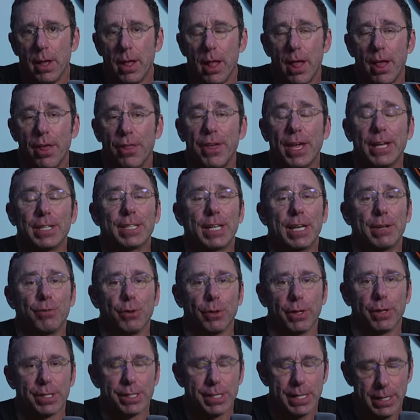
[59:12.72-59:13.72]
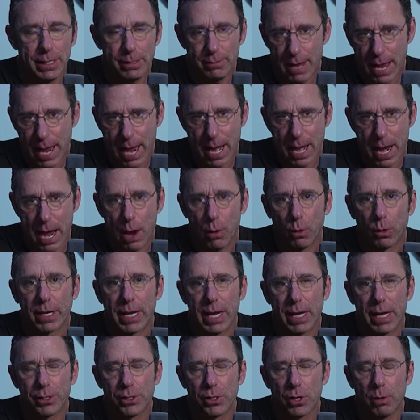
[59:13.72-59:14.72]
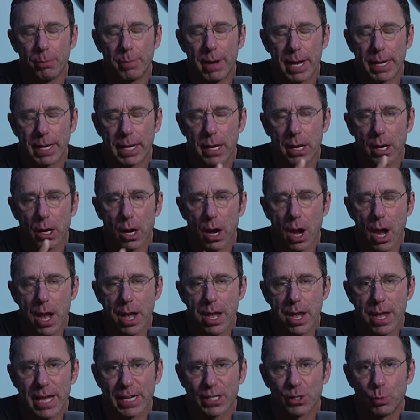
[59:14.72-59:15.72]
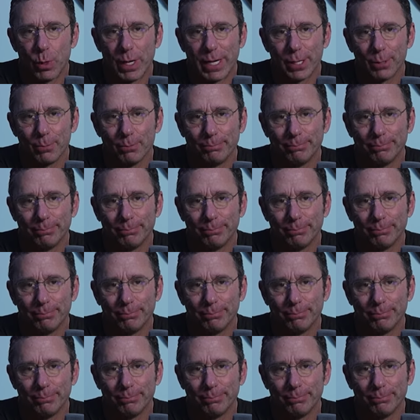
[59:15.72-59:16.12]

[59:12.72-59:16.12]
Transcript: Thanks again for listening, and I will catch y'all back here next week.